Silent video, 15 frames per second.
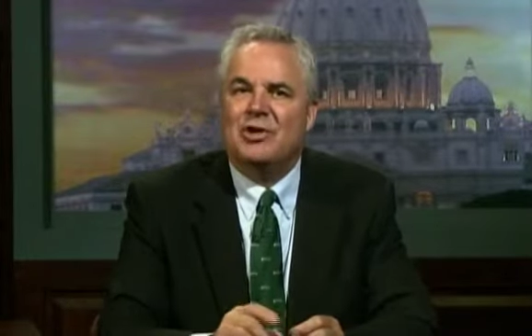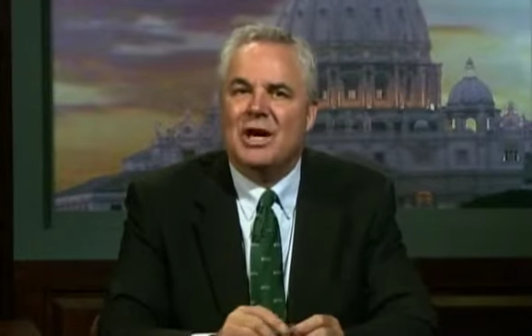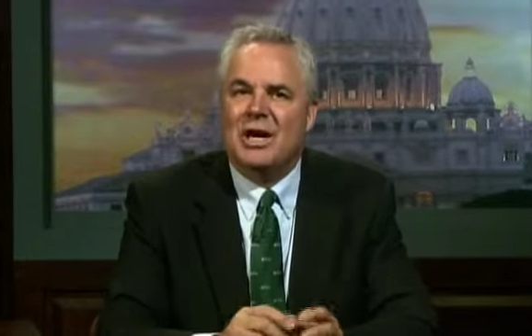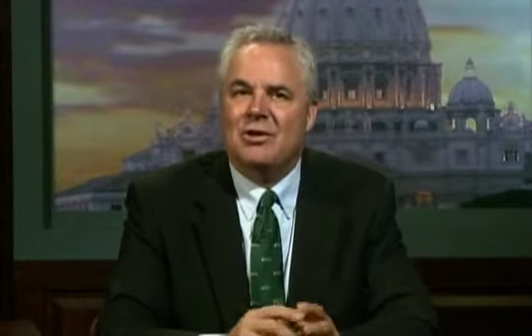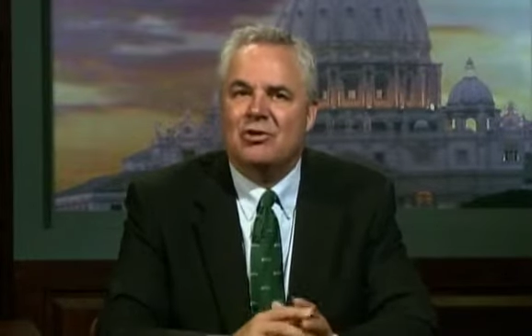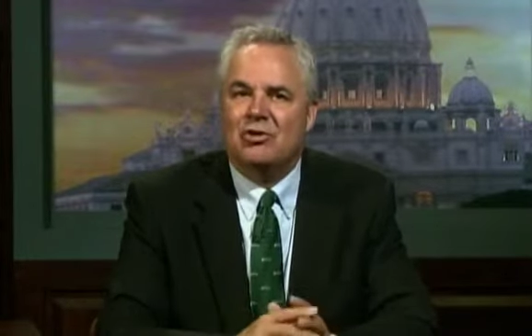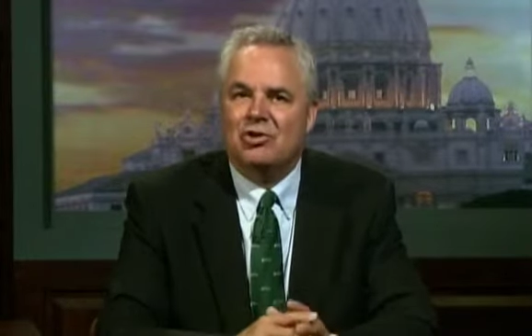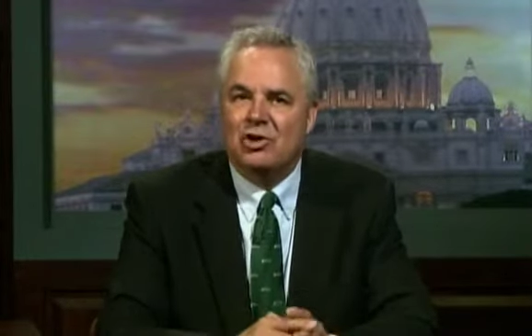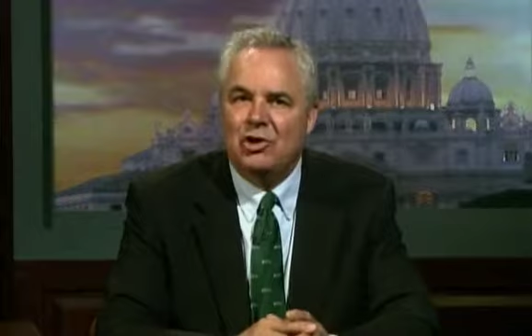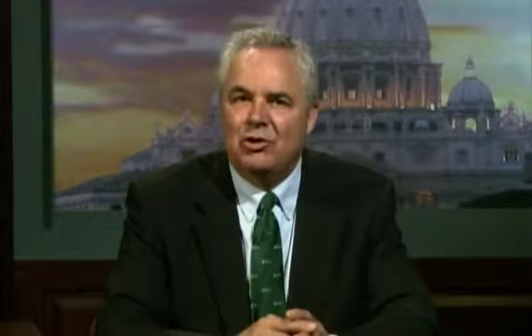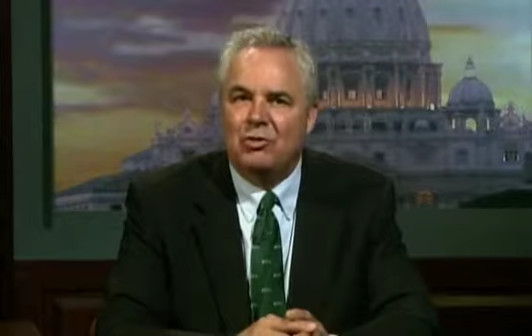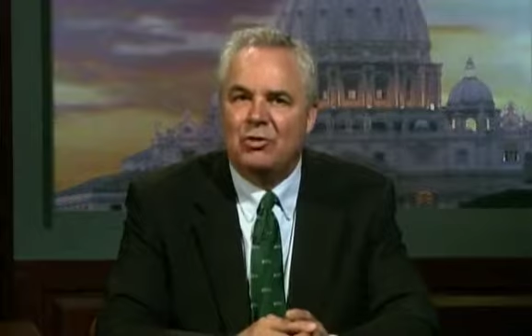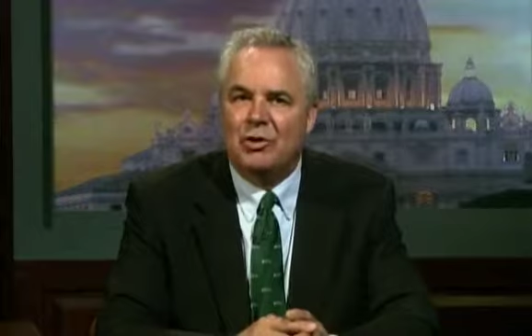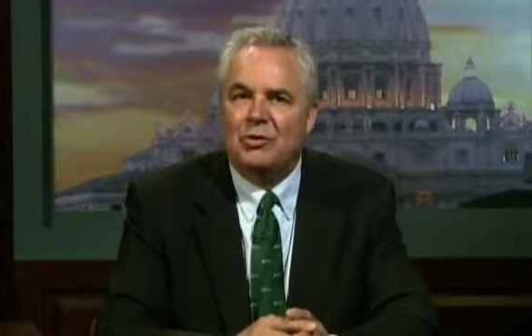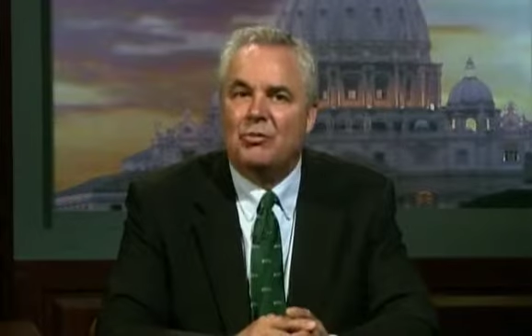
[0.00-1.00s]
and your
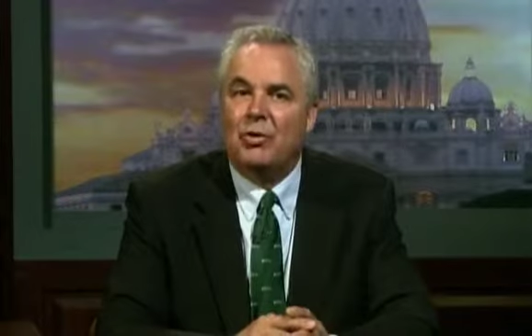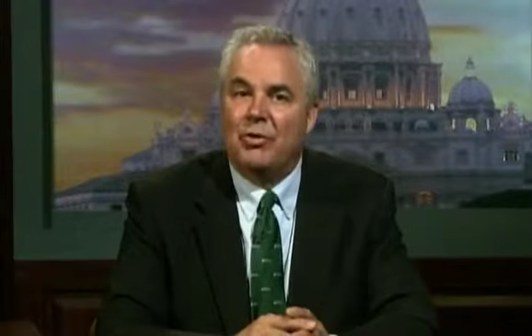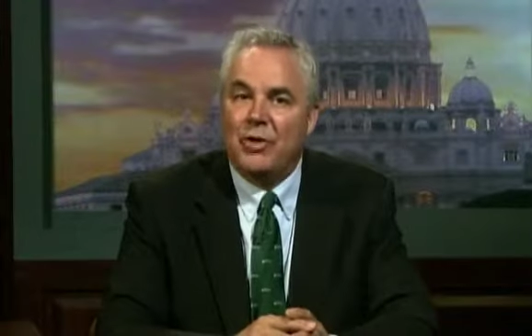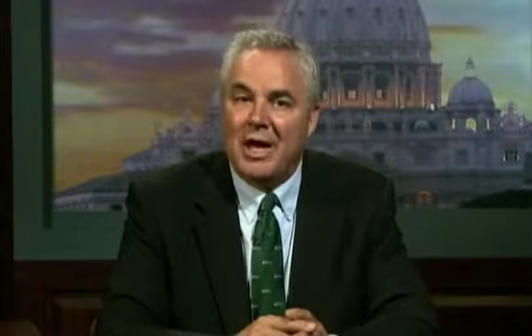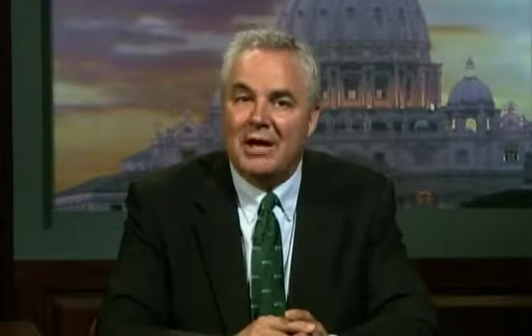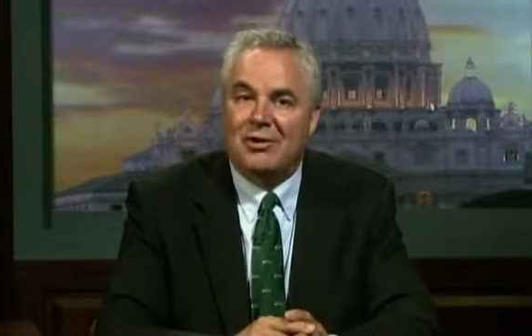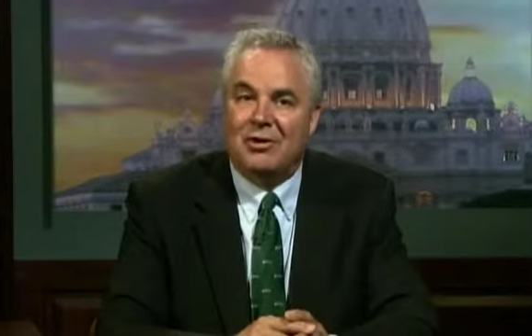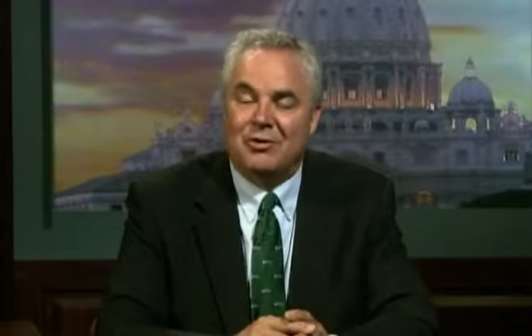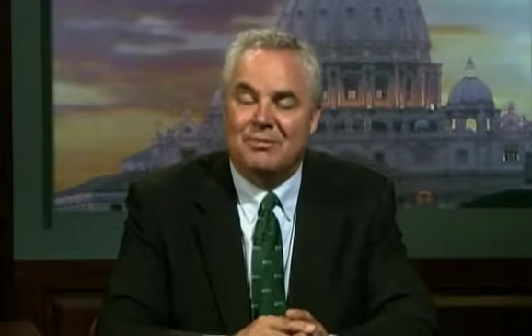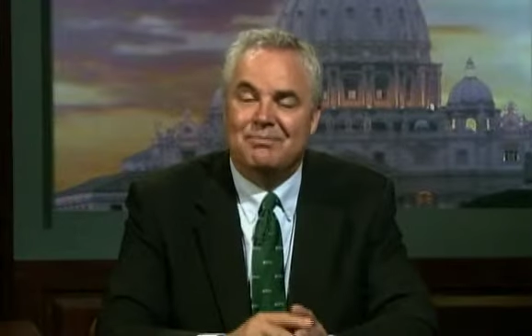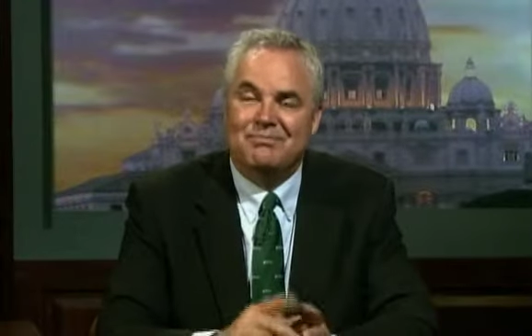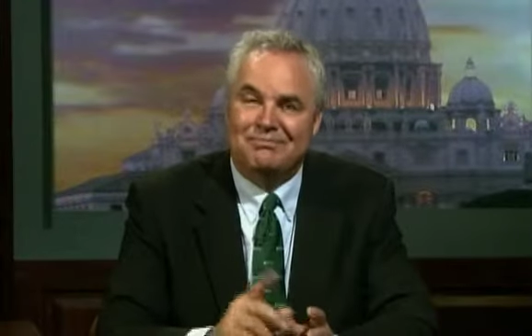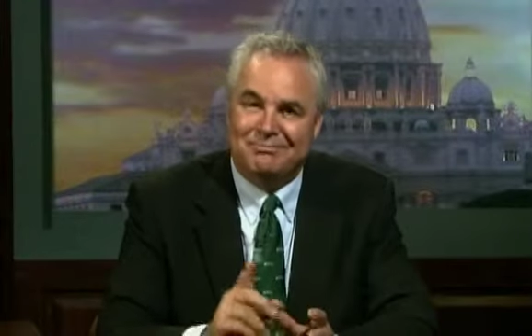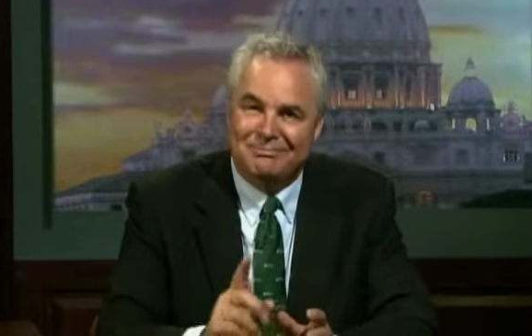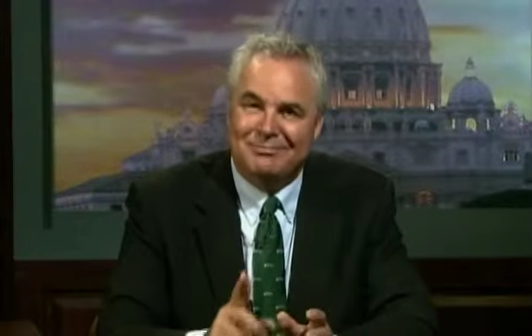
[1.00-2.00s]
children will thank you.
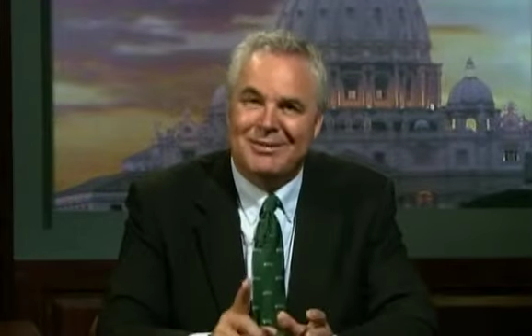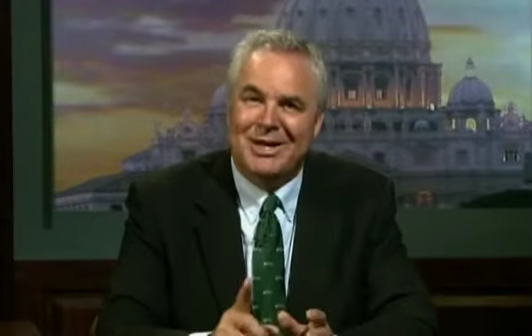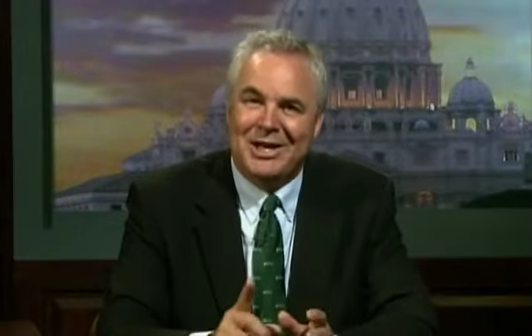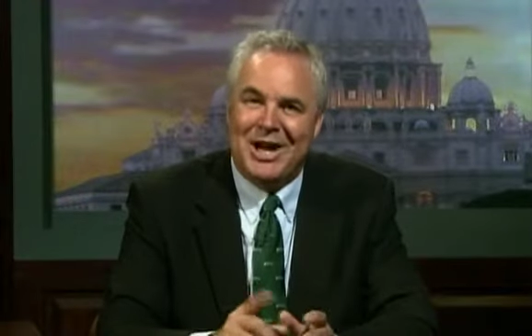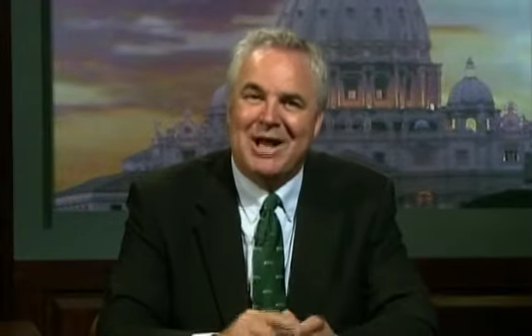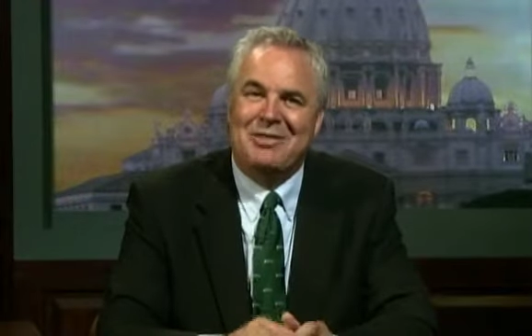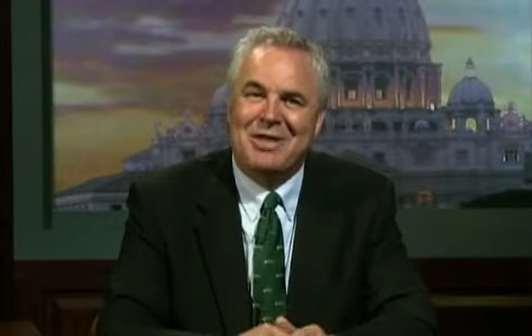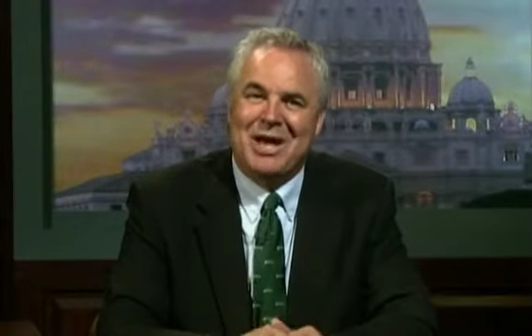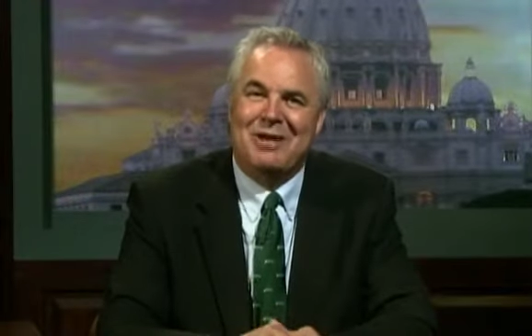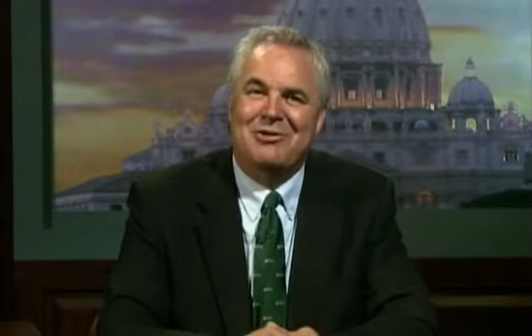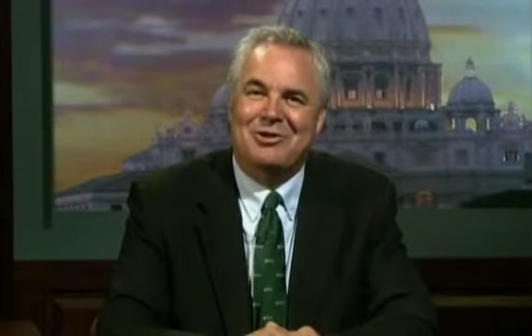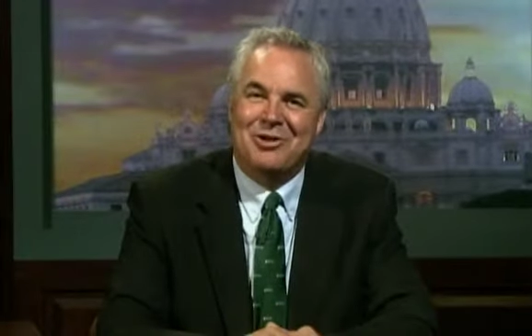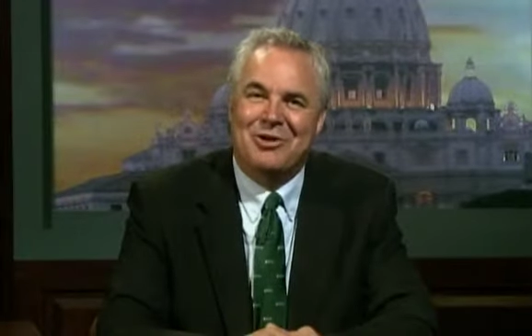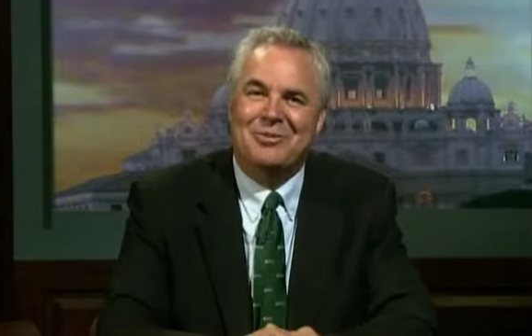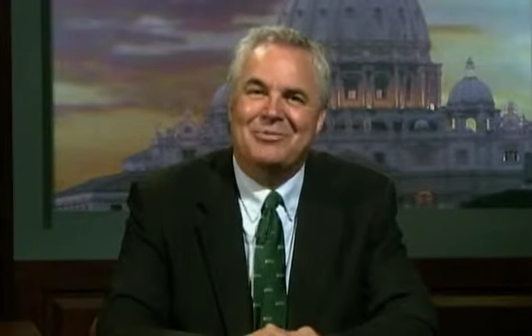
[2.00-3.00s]
And I thank
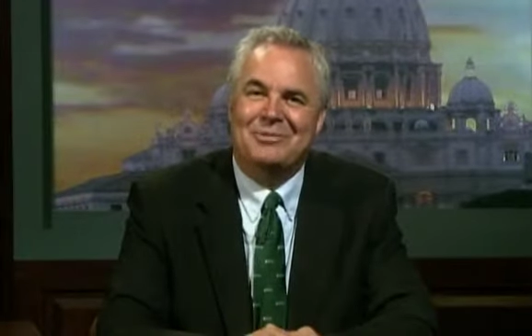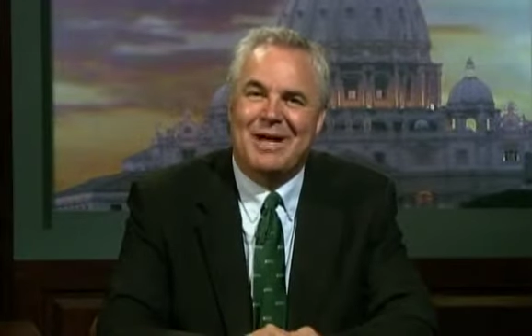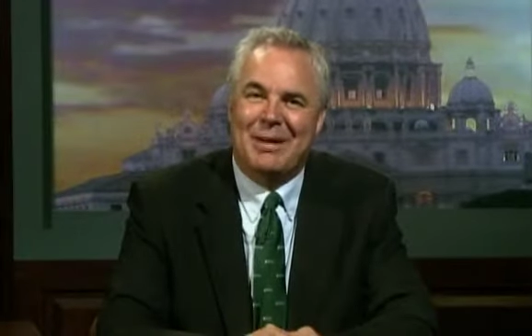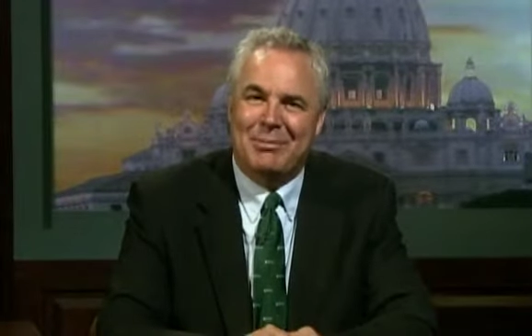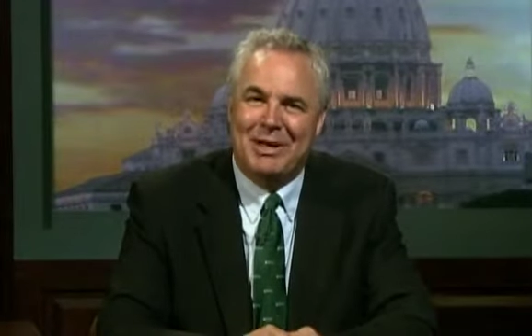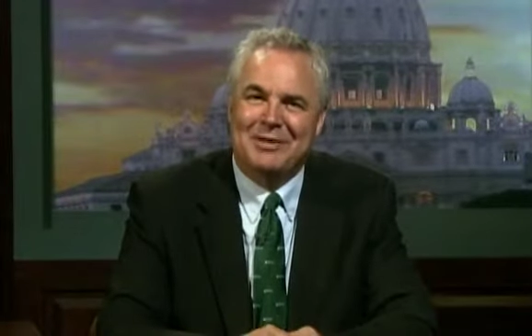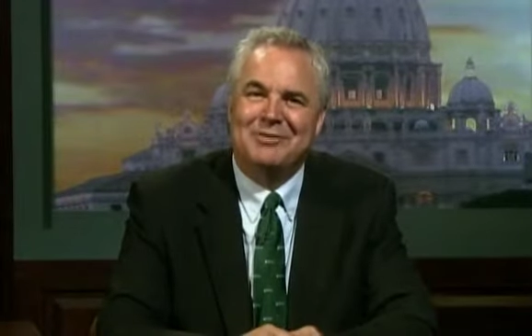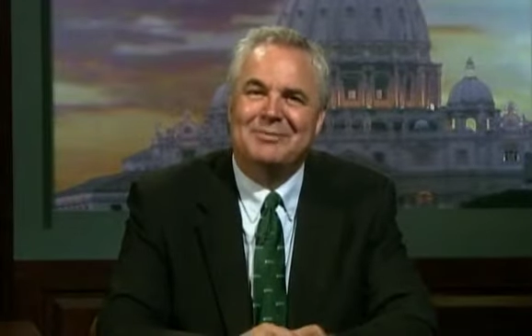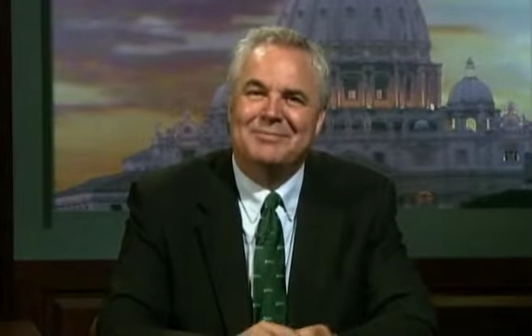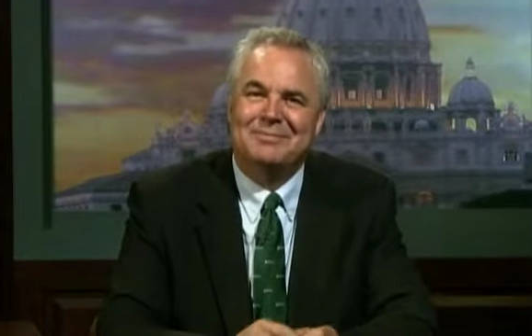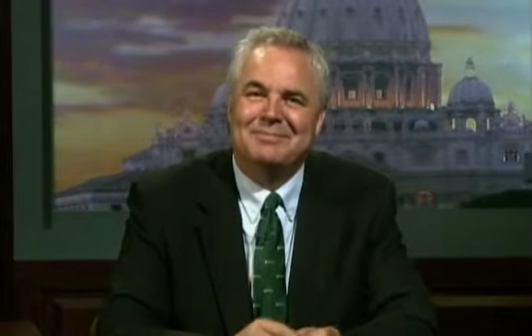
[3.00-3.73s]
you too. God bless.